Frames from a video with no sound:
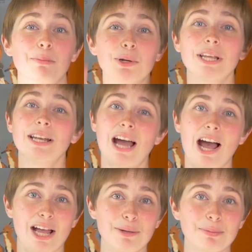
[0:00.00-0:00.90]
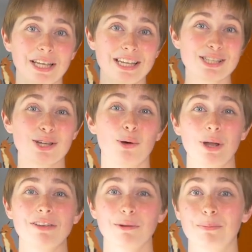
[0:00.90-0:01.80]
and put it in a high place
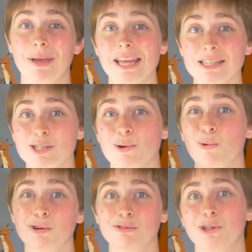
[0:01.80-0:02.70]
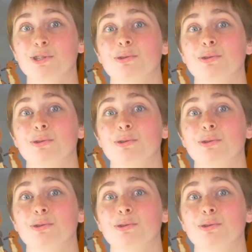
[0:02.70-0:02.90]
away from pets or foot